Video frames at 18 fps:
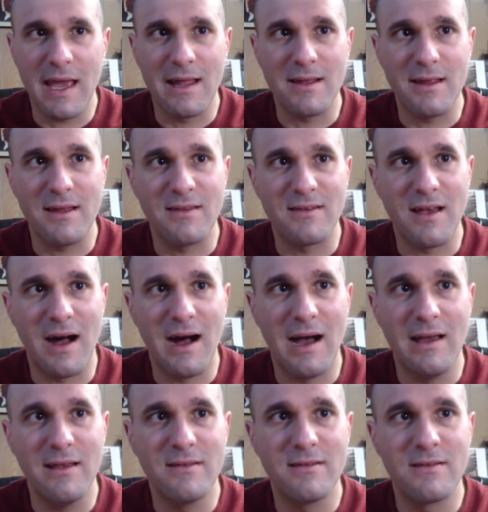alien's
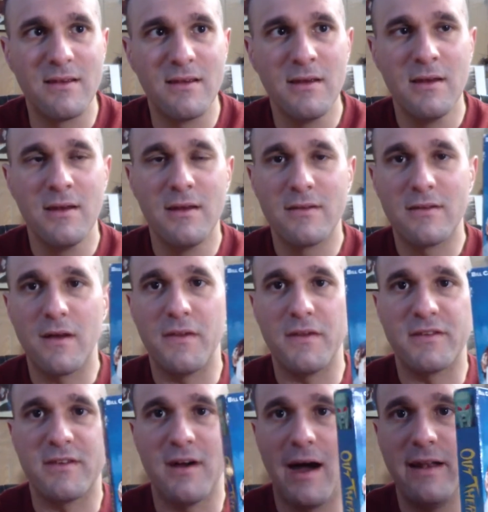eyes. It's on
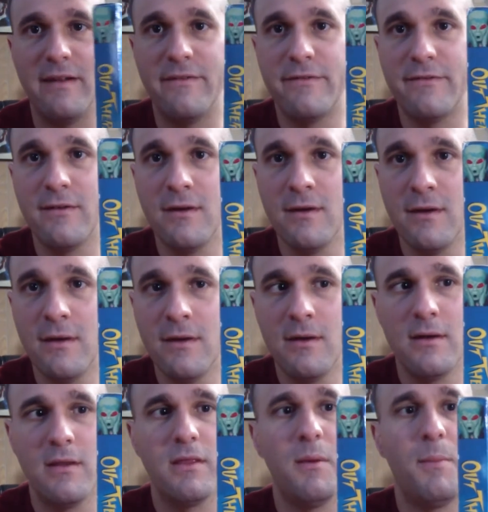the side of
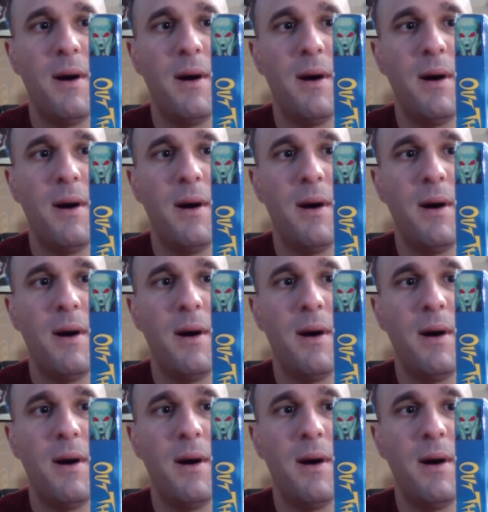the